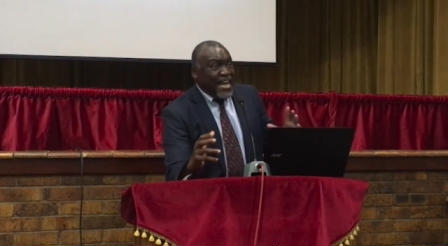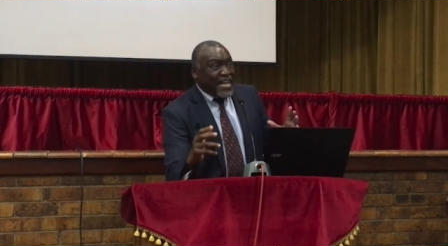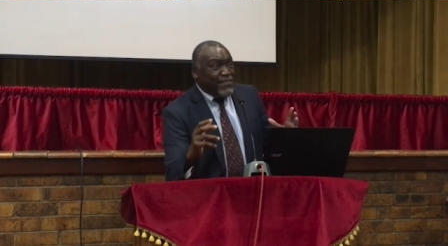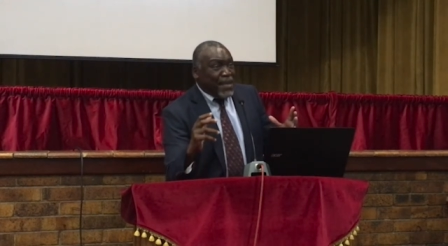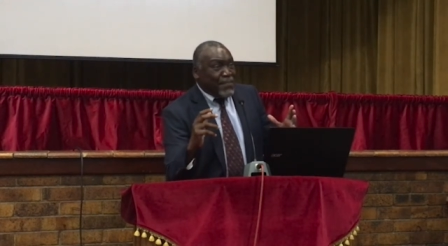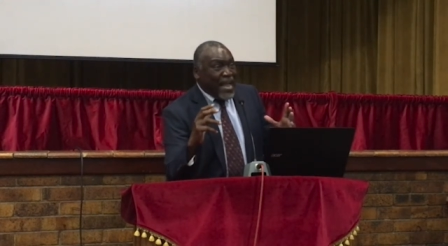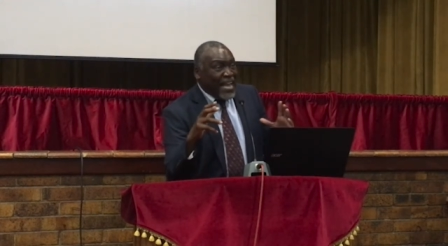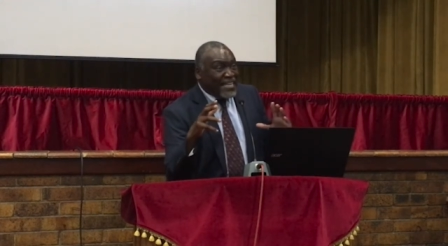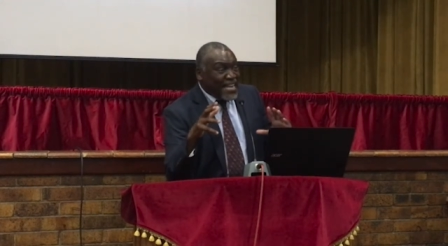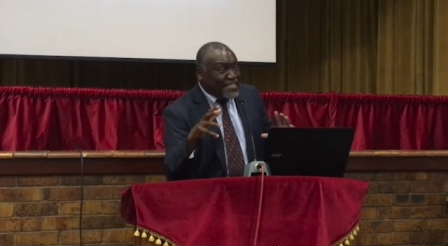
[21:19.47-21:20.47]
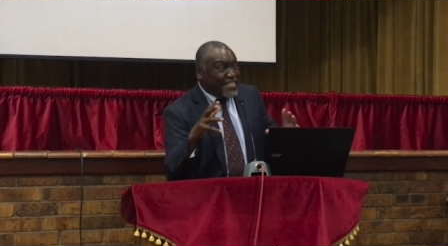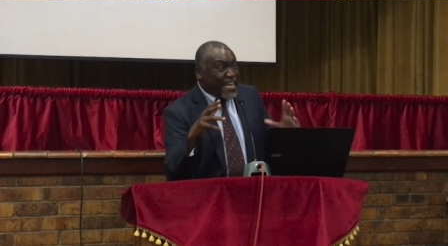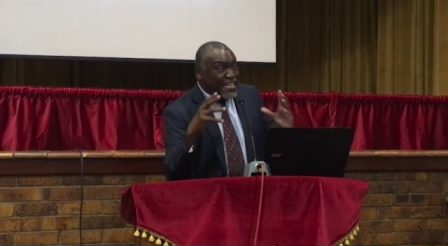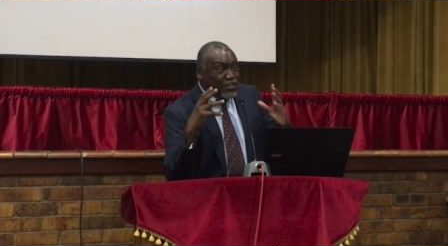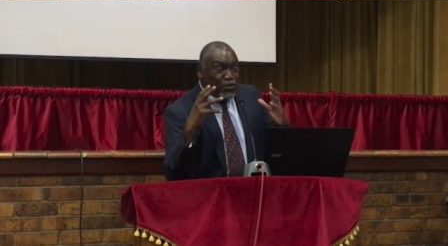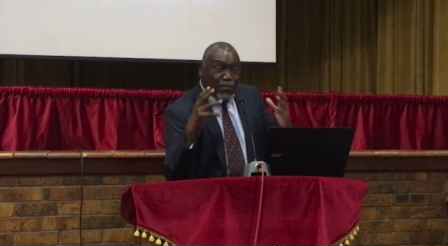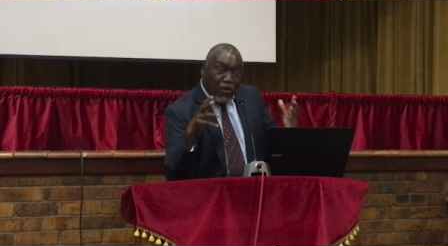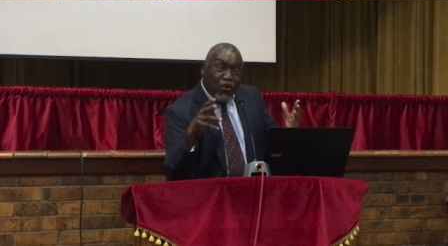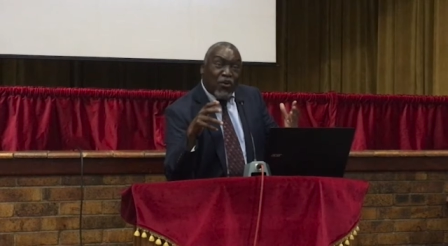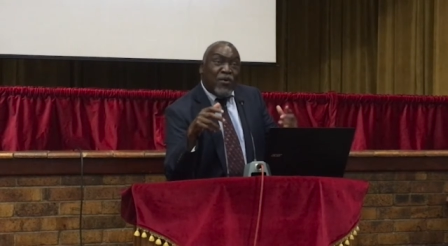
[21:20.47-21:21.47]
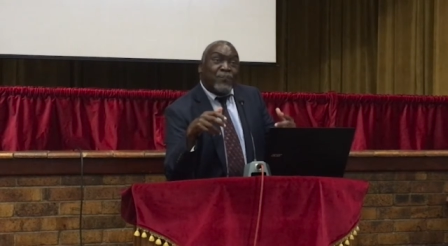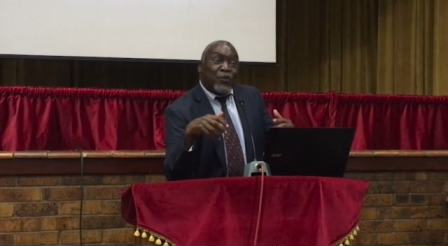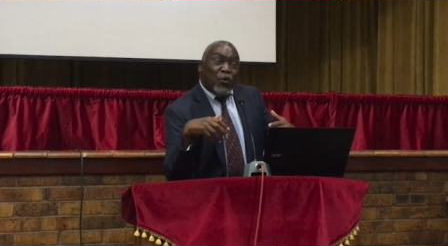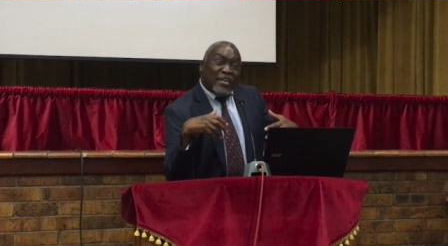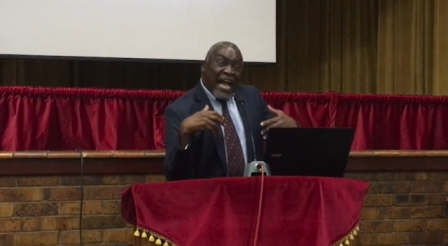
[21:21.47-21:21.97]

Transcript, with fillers: I may be highlighting a little more on